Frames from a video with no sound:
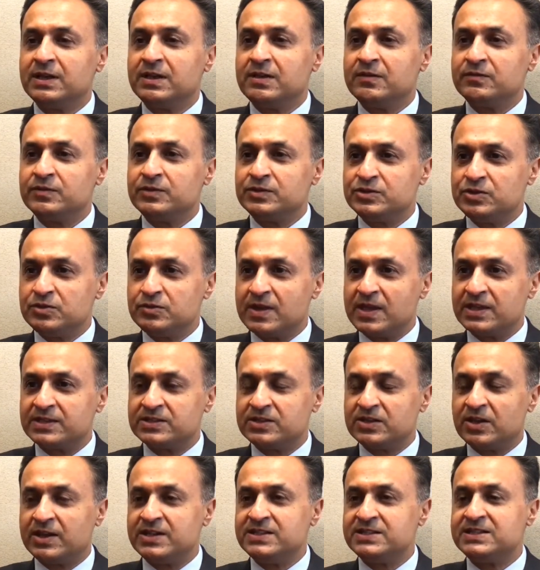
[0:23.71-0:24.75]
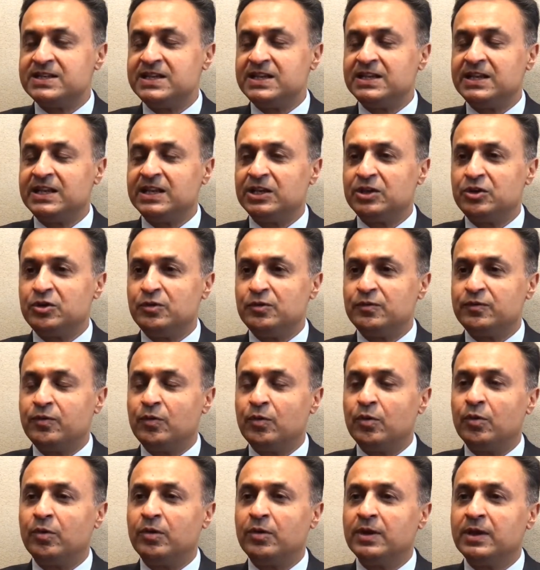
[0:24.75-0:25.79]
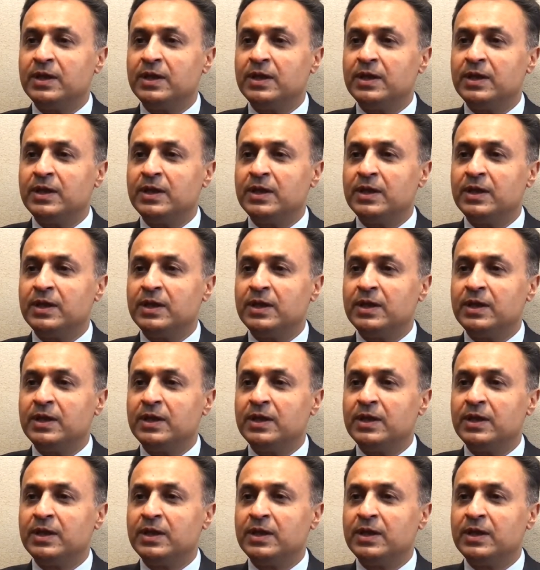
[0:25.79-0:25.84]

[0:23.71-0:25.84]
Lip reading: for 2019 in Q4.